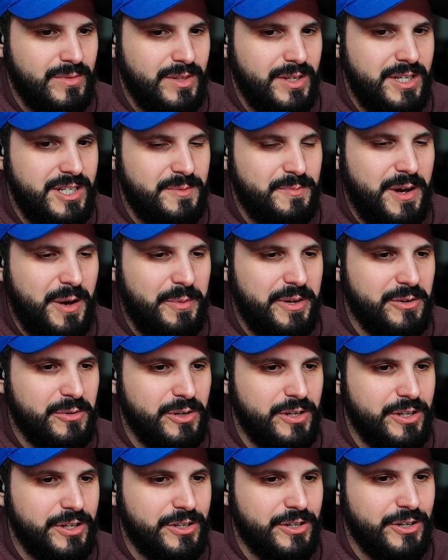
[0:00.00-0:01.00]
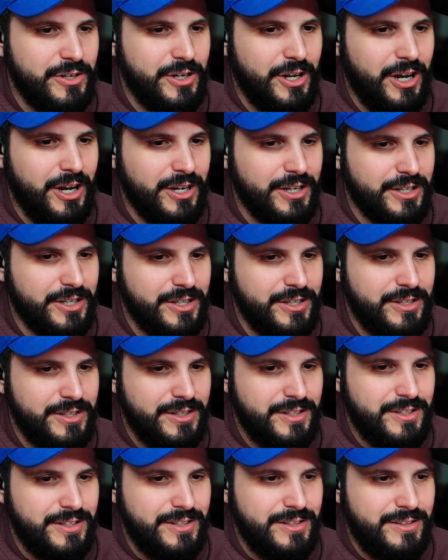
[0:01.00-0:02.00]
He's probably a really good hug.
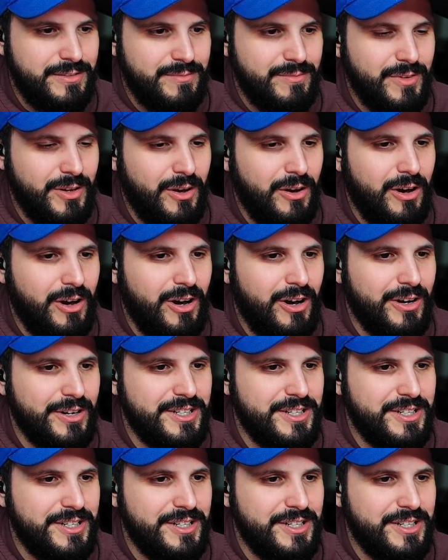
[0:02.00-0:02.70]
Aw,